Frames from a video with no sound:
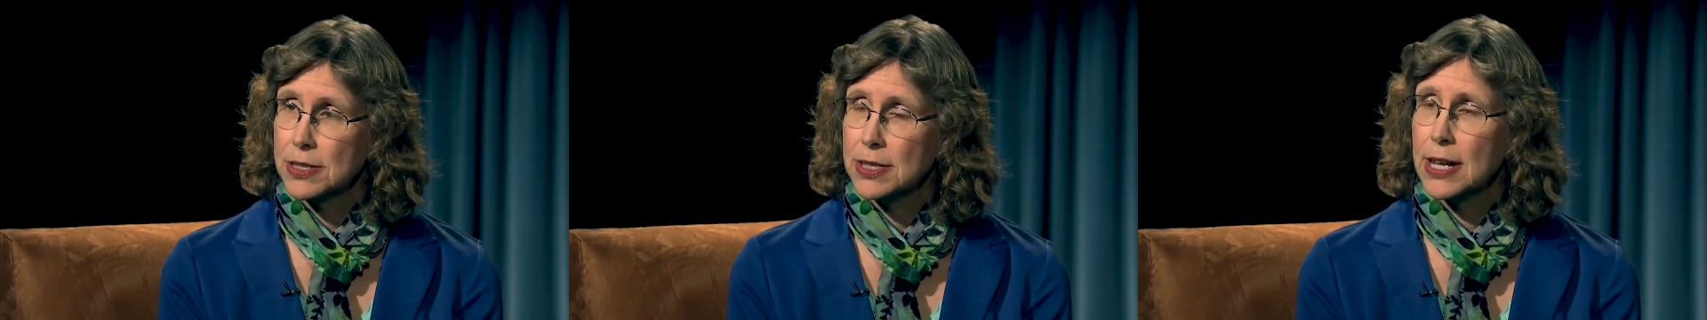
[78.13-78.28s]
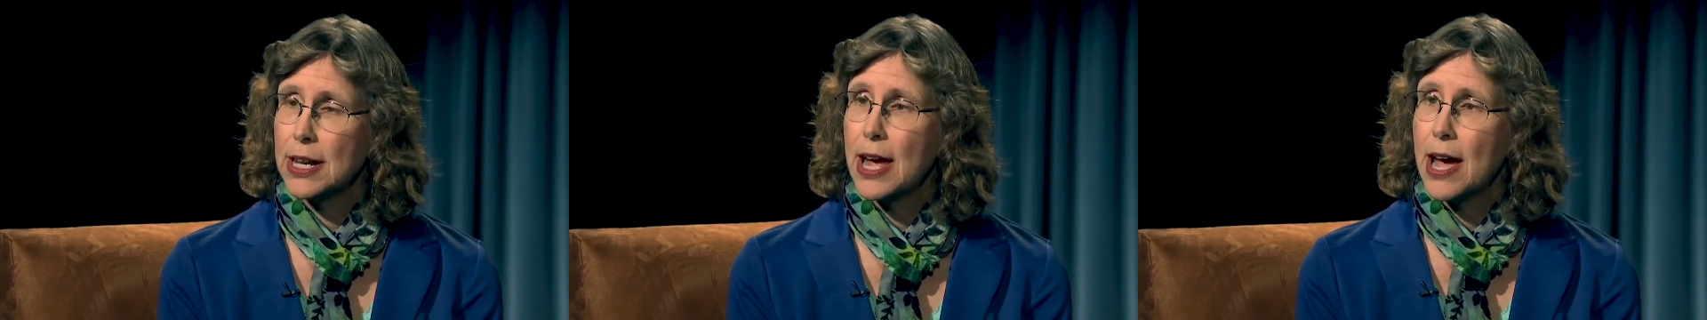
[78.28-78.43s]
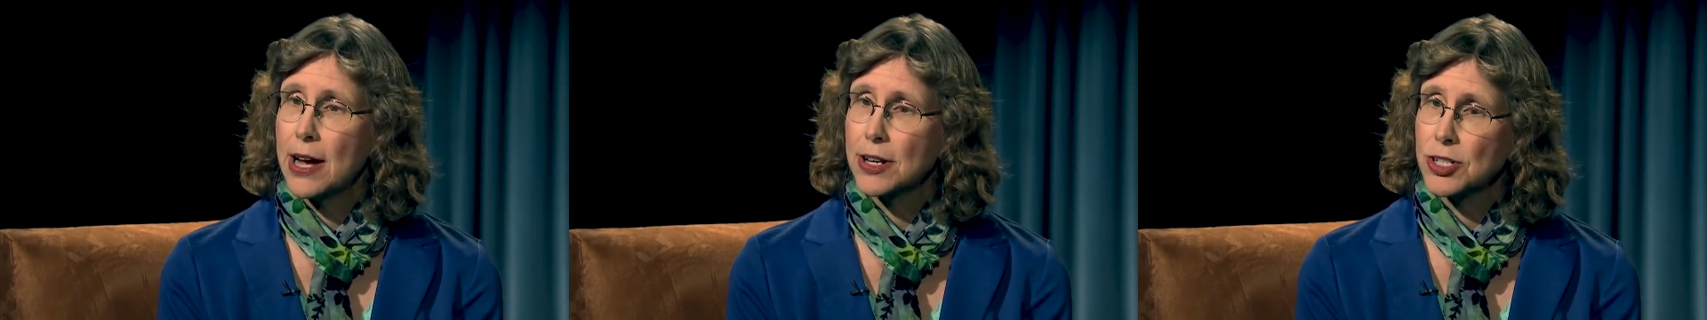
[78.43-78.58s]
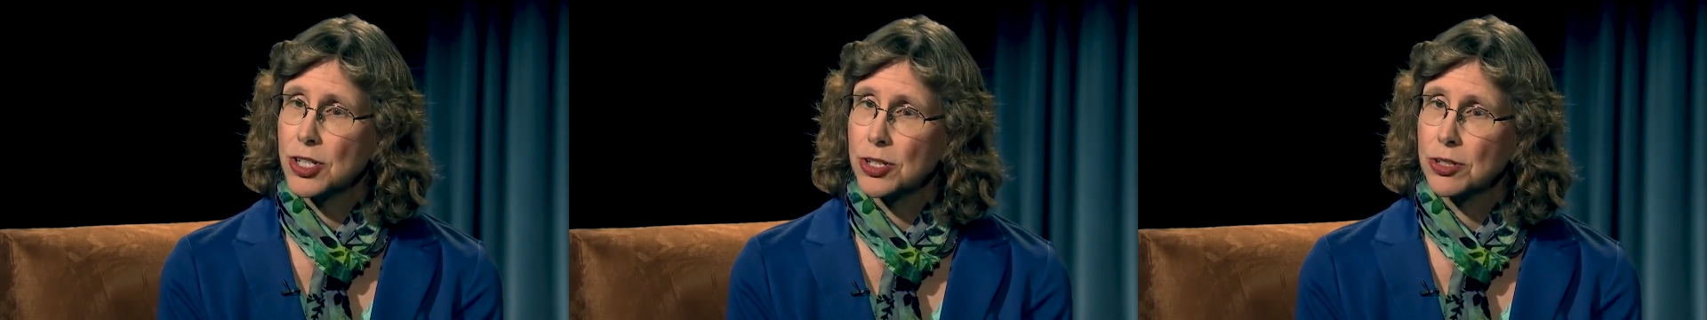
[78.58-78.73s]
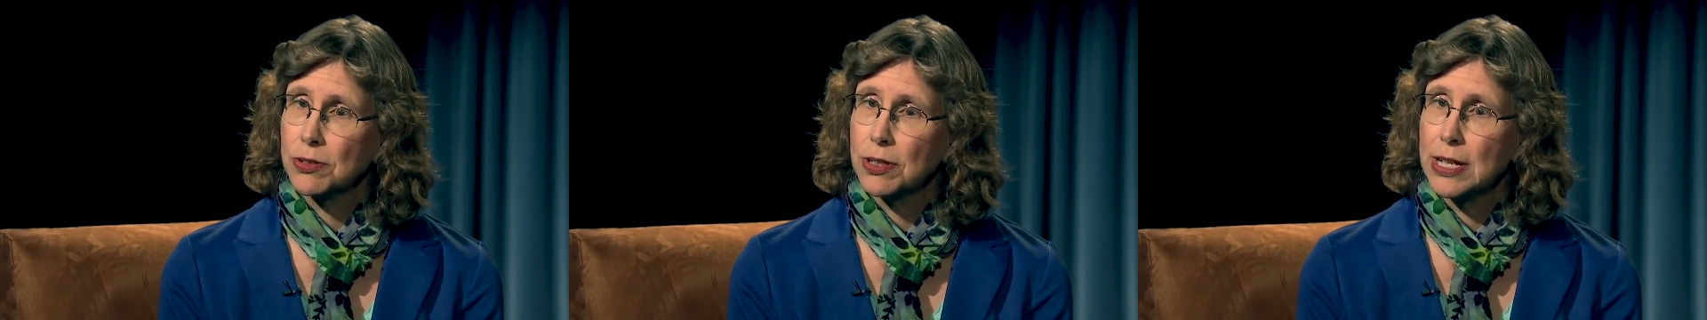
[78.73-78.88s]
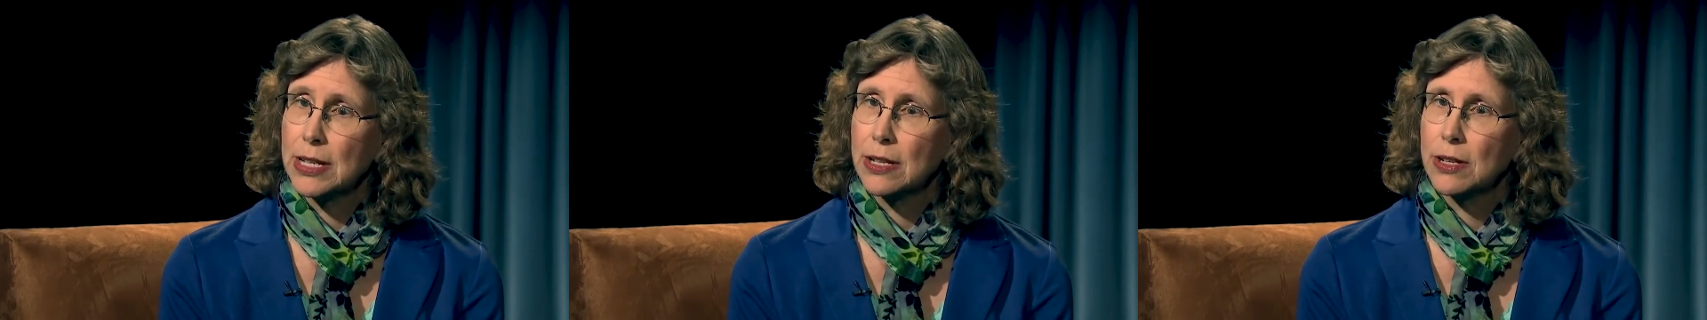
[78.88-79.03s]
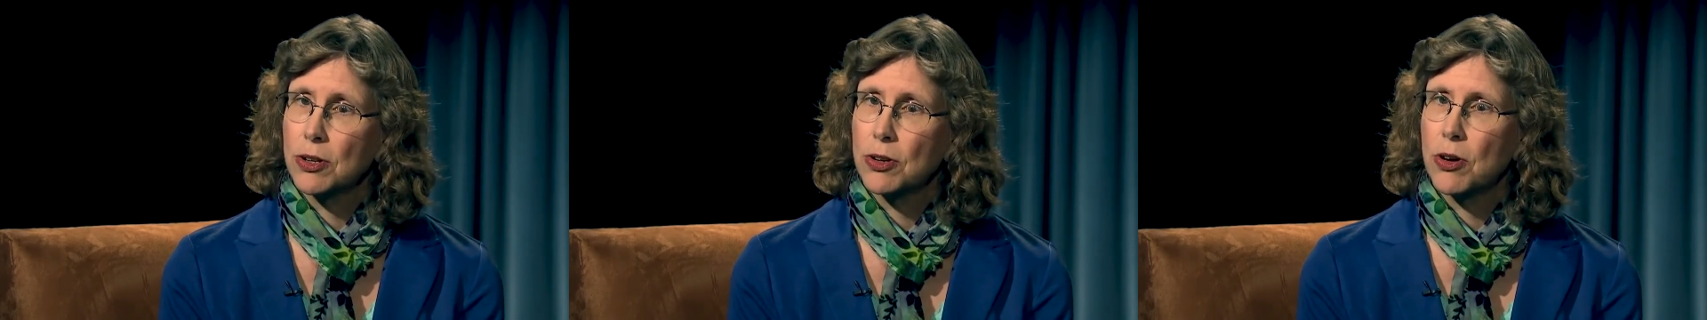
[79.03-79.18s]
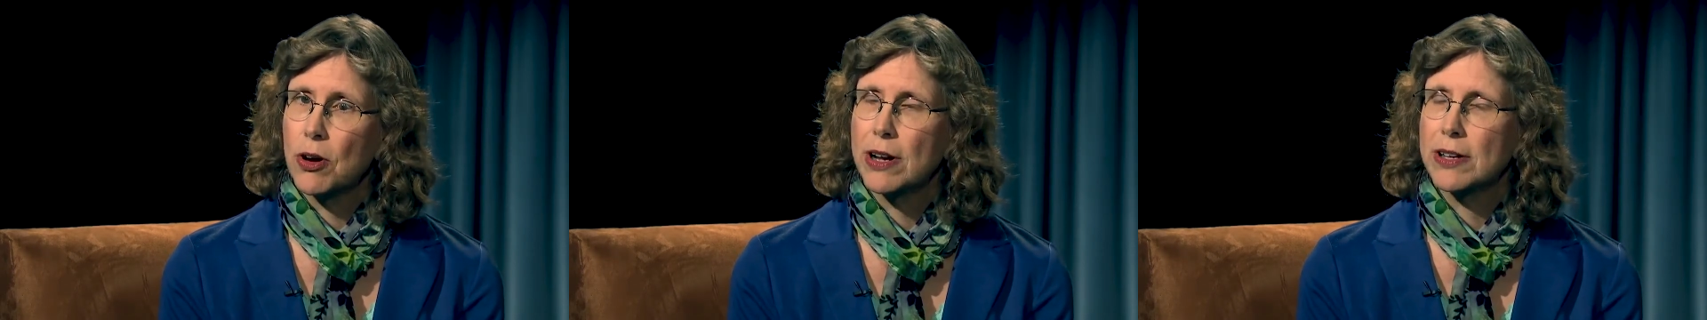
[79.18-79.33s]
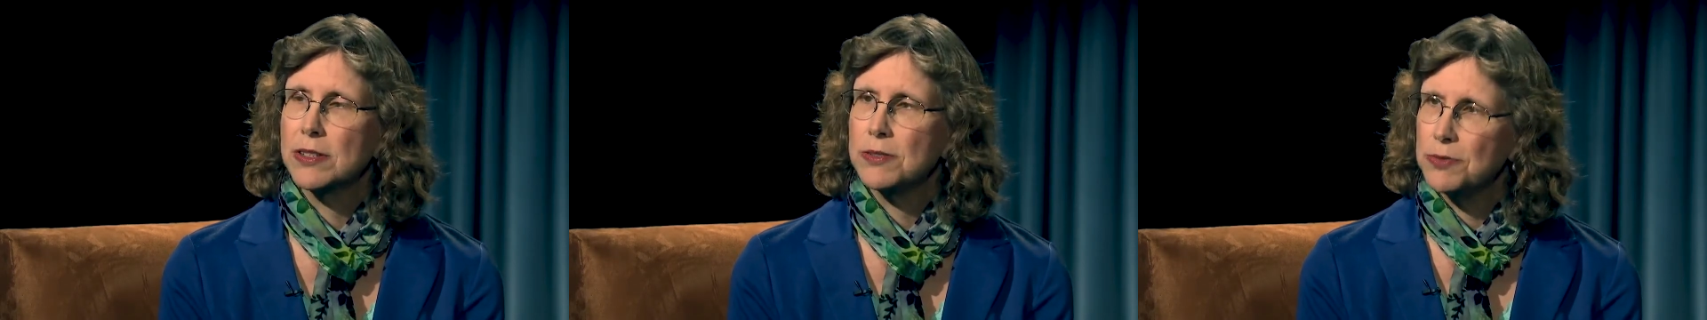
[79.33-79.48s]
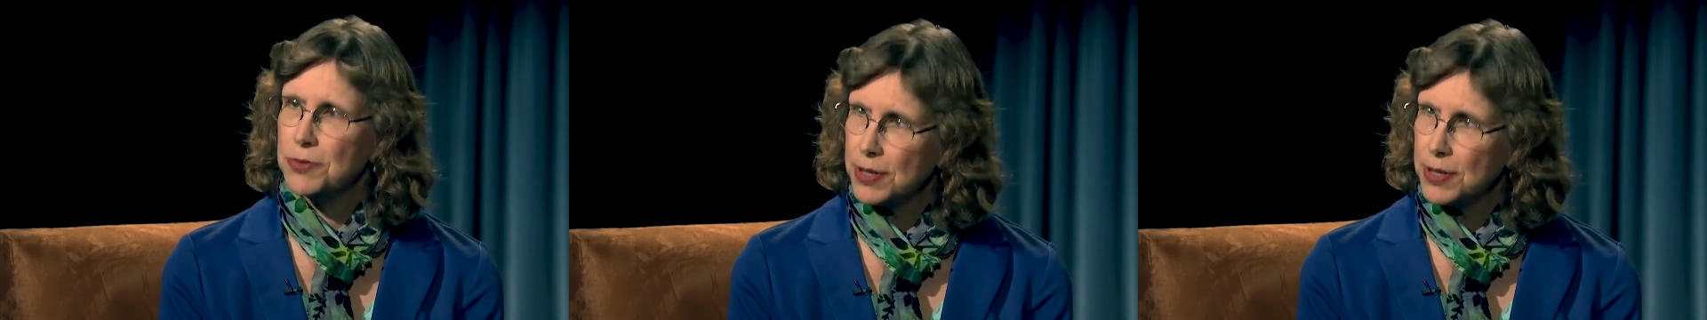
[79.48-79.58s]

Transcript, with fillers: they actually can cause